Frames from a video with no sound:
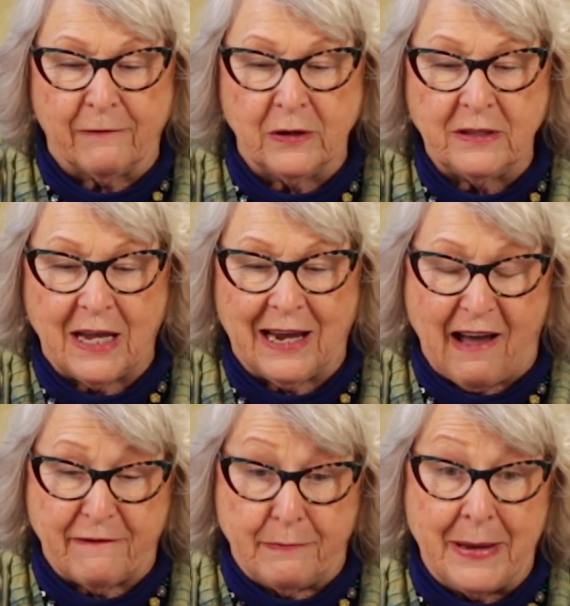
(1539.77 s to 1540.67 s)
everything
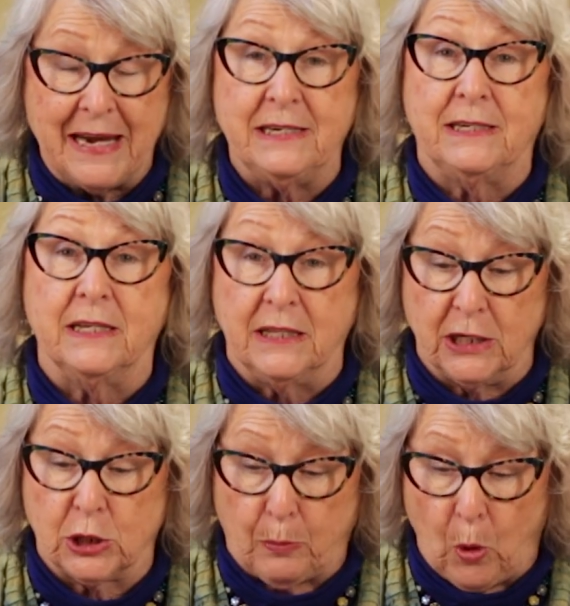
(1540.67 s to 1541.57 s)
I've made to
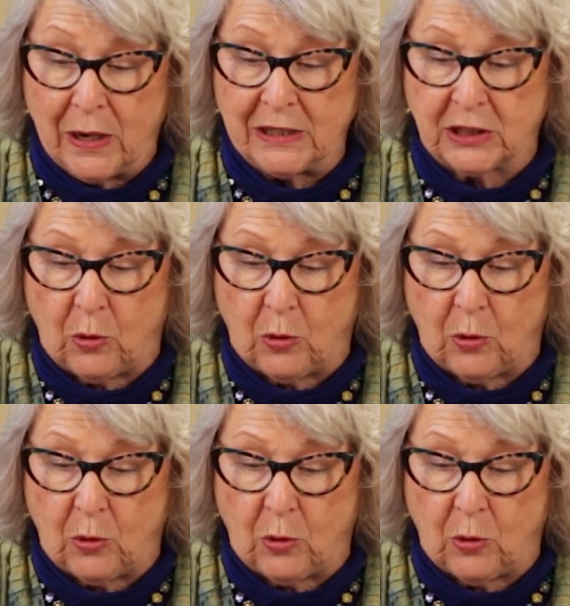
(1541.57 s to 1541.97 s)
this point.